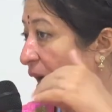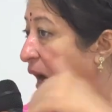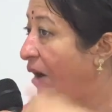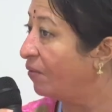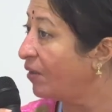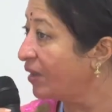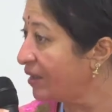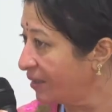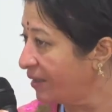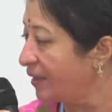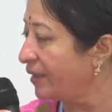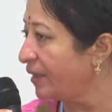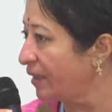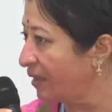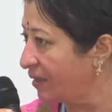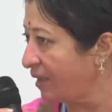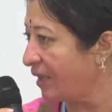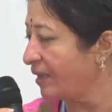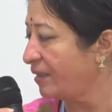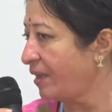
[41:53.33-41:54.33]
our
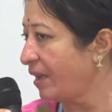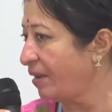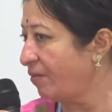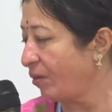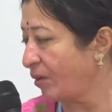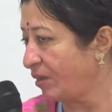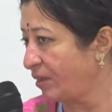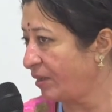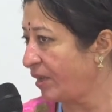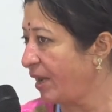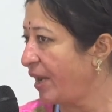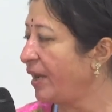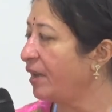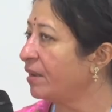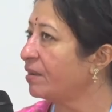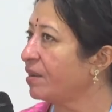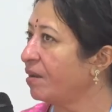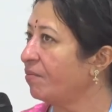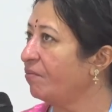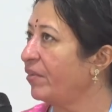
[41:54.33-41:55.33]
cities, as I was
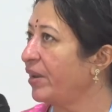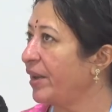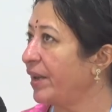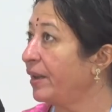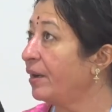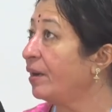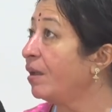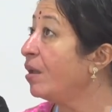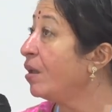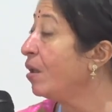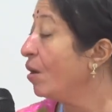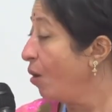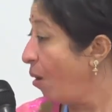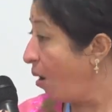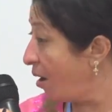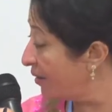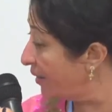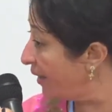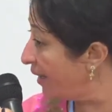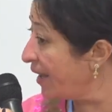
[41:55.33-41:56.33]
saying somewhere,
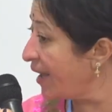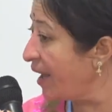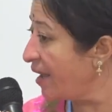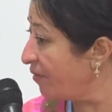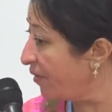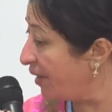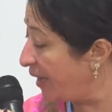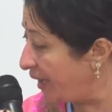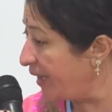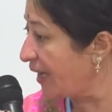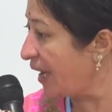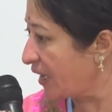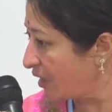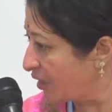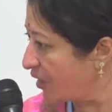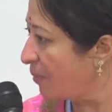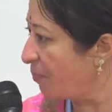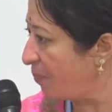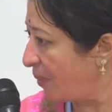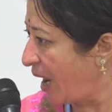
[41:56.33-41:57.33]
already have heat
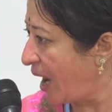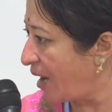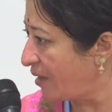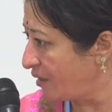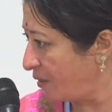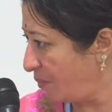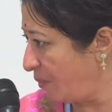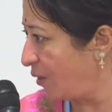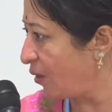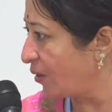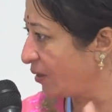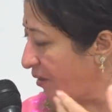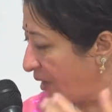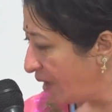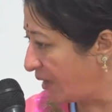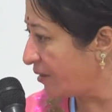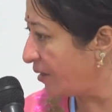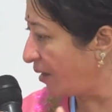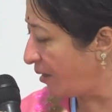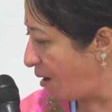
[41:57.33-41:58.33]
action plans because
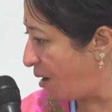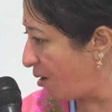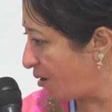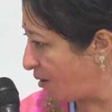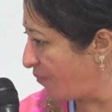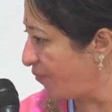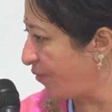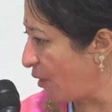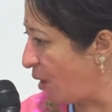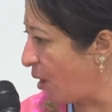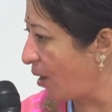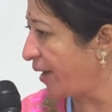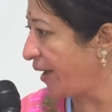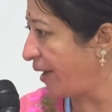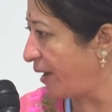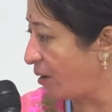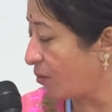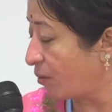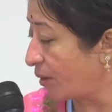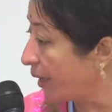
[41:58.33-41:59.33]
there is a lot of talk
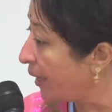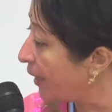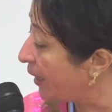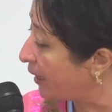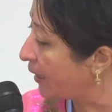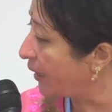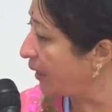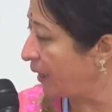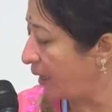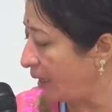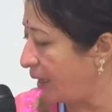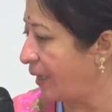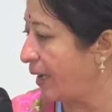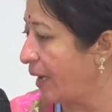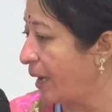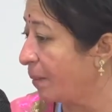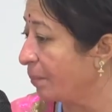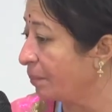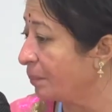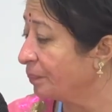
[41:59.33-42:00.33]
around heat in
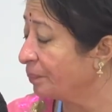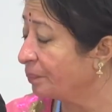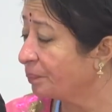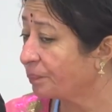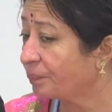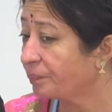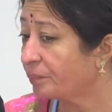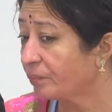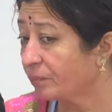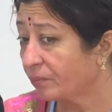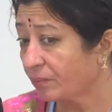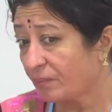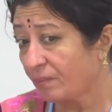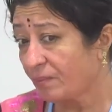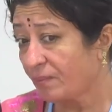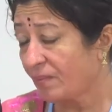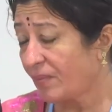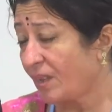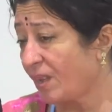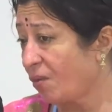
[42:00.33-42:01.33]
India.
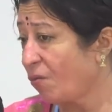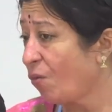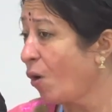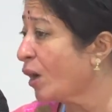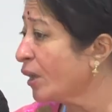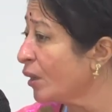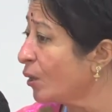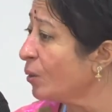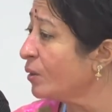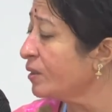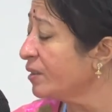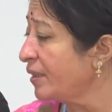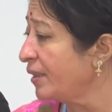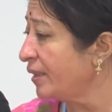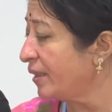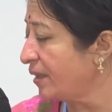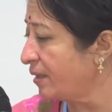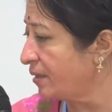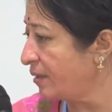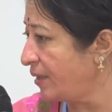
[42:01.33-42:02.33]
What those
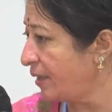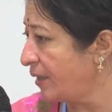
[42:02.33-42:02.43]
cities